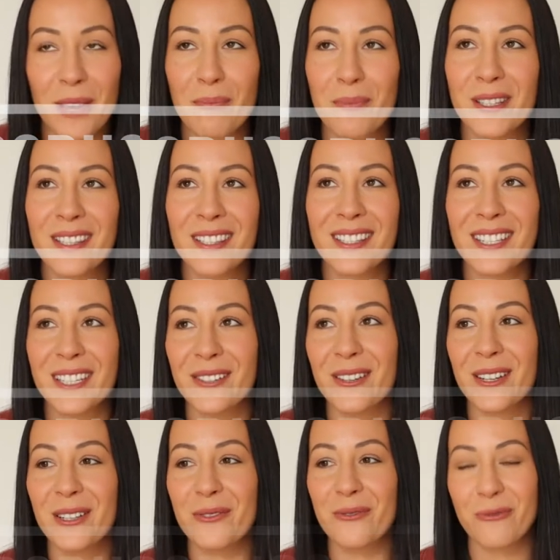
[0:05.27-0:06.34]
and
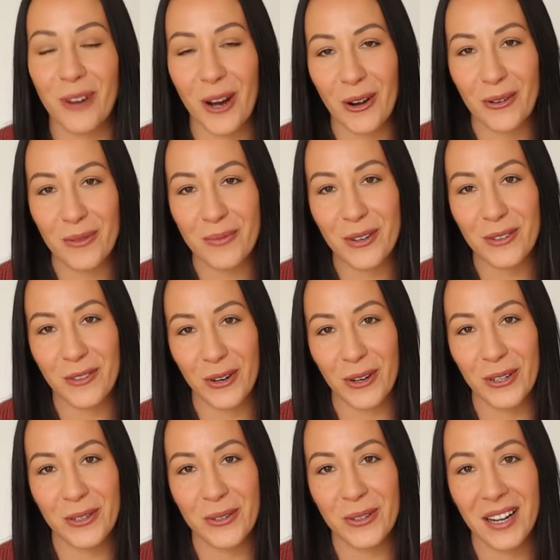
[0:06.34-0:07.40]
mysterious realm of
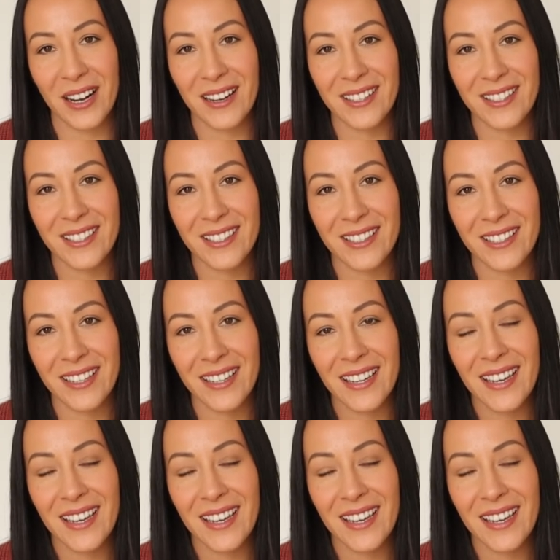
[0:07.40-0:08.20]
oracle cards.